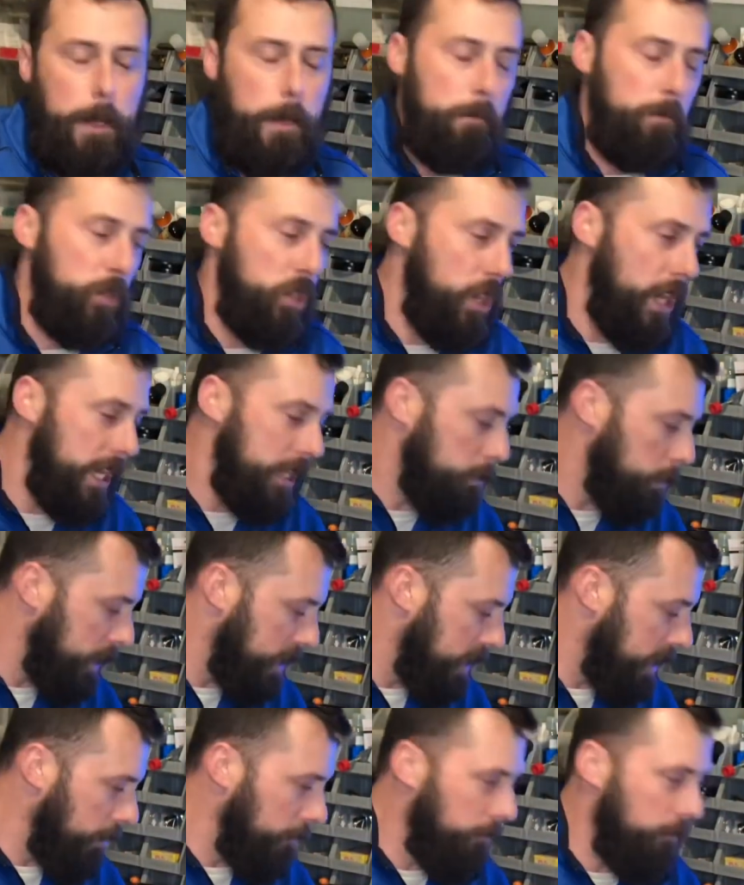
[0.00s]
So that's my
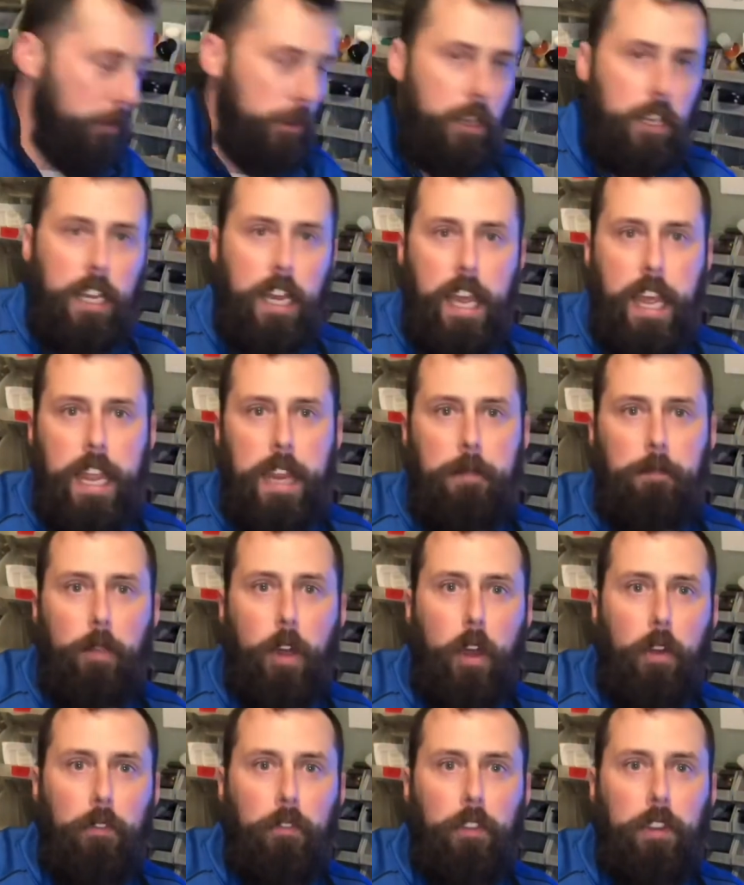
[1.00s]
tip for tonight.
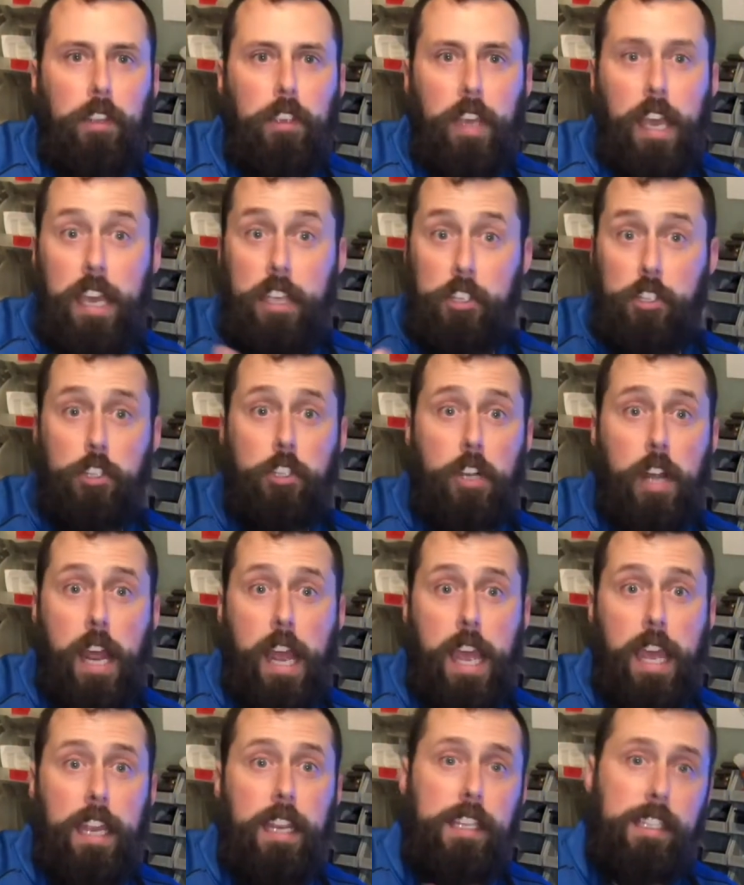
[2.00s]
Hopefully you guys
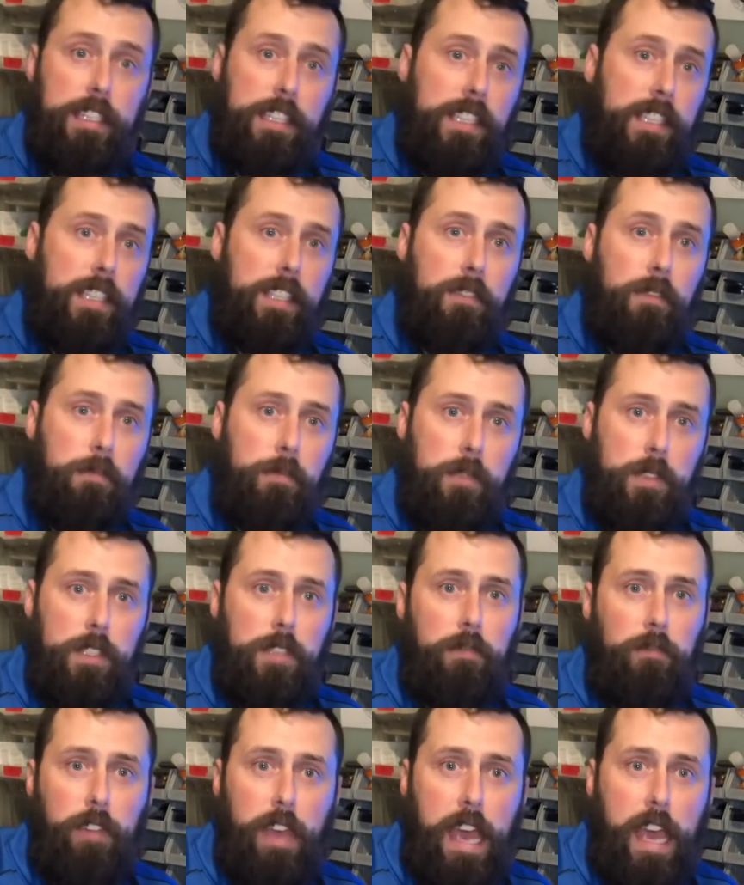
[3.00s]
try it and see some
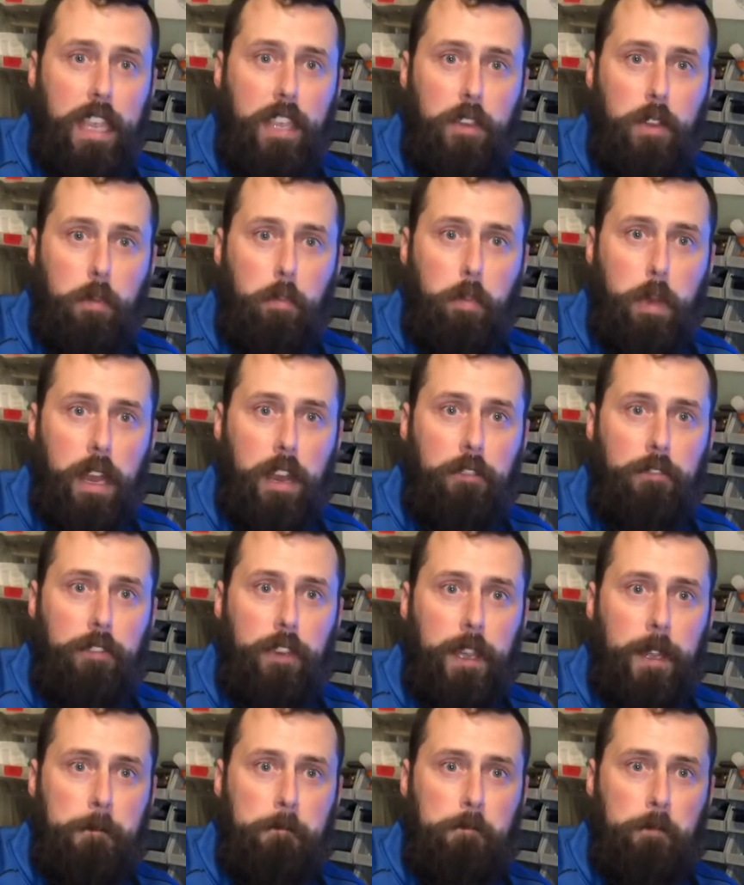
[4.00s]
value and
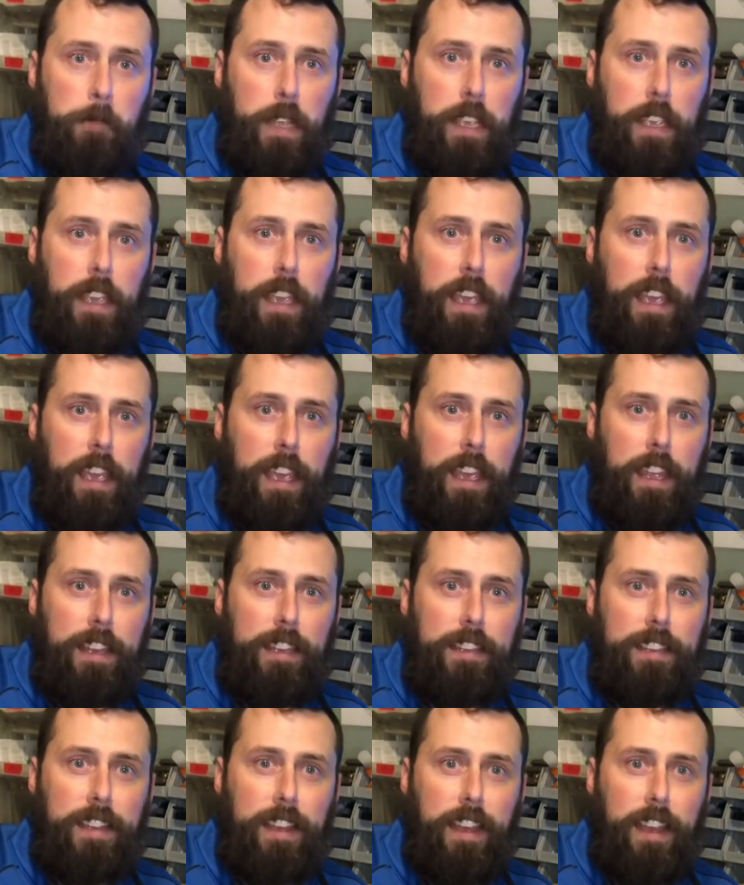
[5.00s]
benefit,
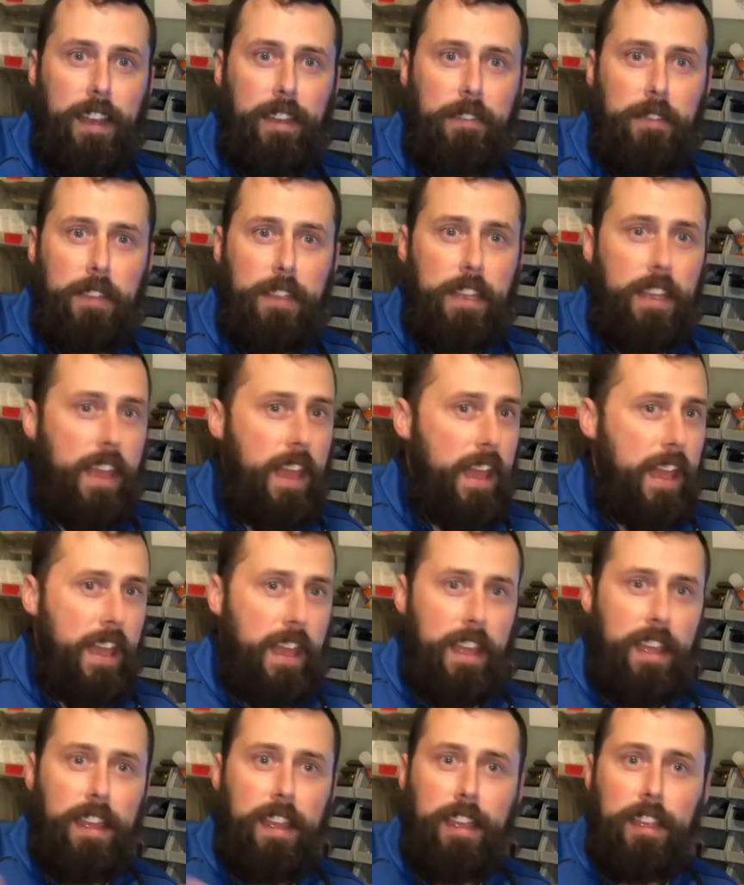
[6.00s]
and
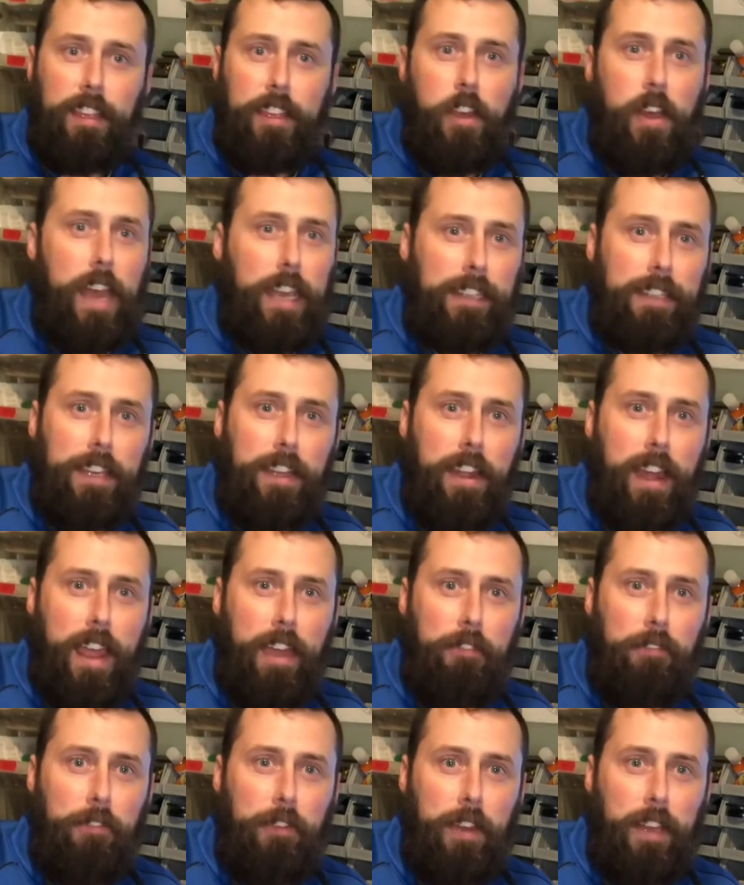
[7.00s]
go out there,
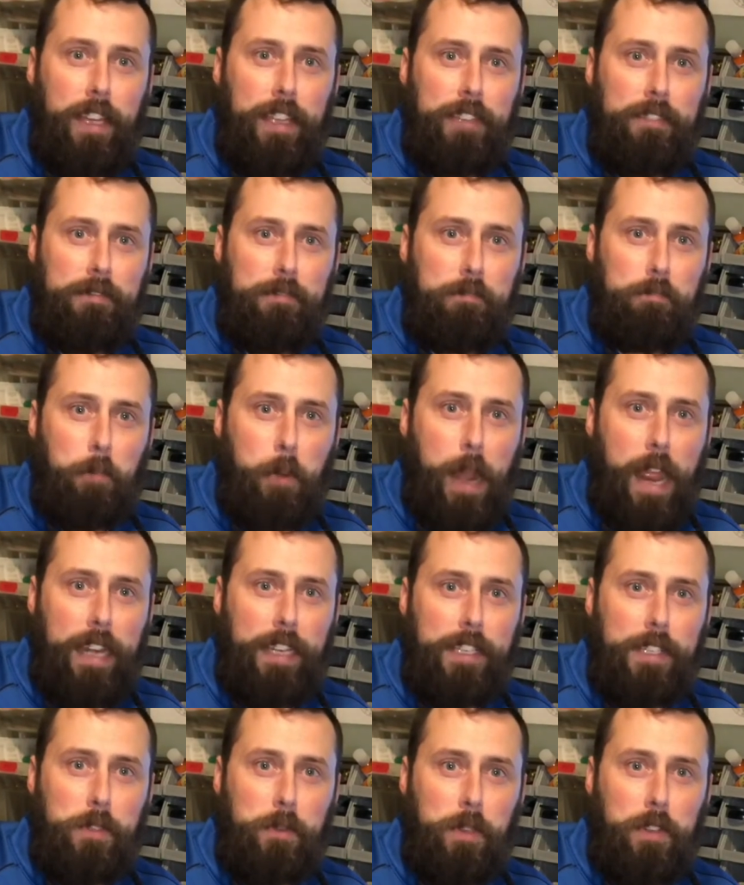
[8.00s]
have fun,
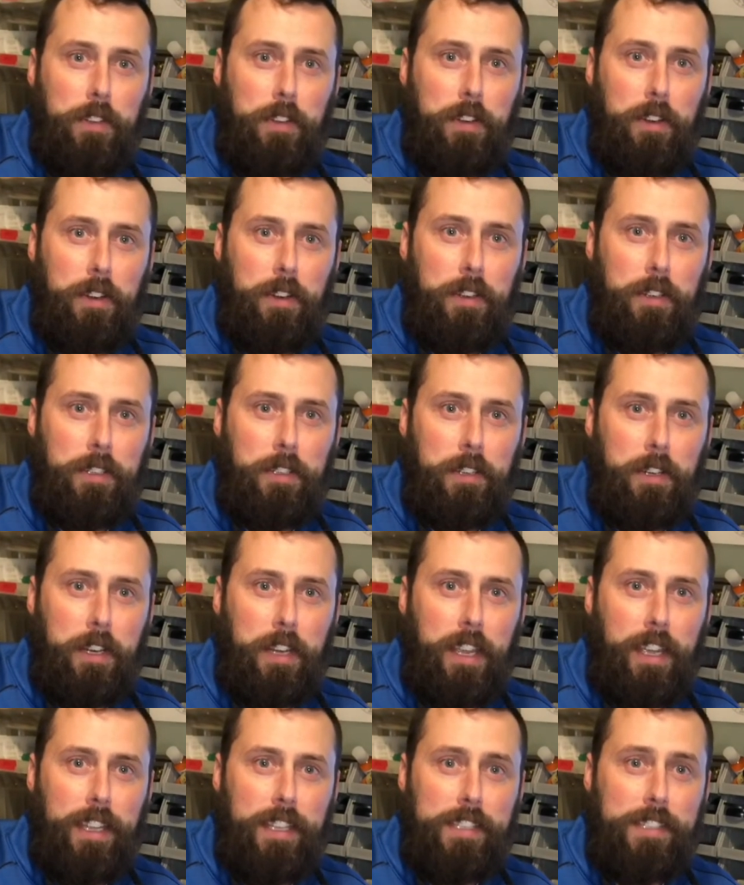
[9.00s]
practice with your
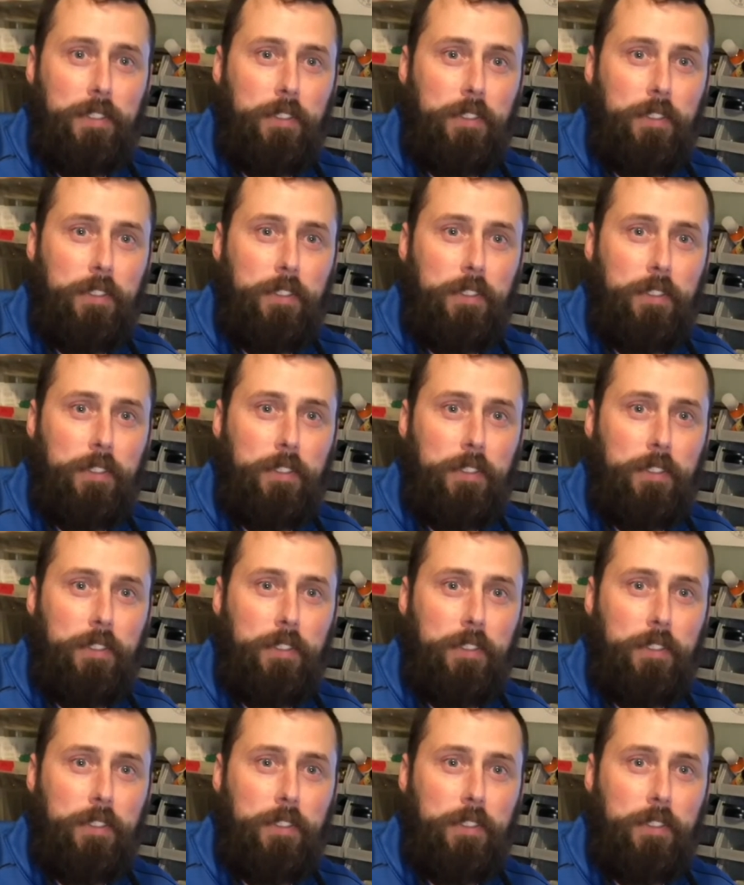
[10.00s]
guns.